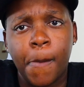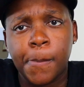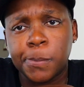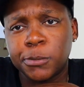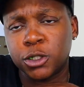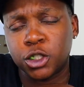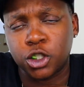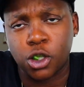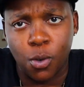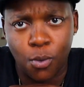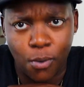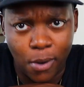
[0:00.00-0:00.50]

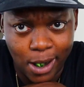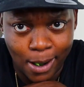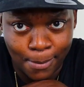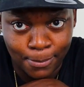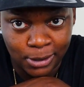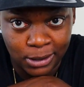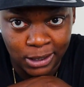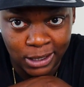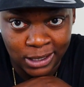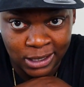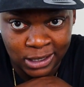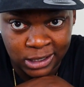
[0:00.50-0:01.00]
I'm just
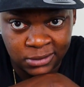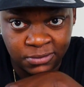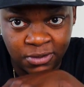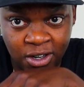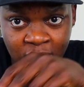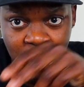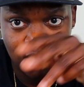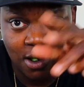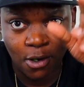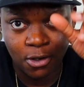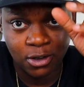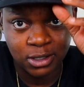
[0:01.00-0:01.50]
rambling in this
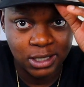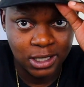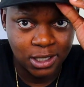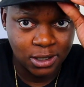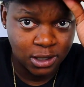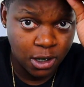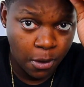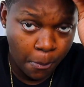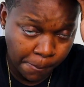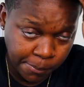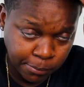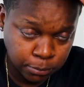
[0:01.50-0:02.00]
video,
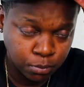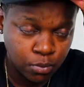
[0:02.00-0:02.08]
clearly.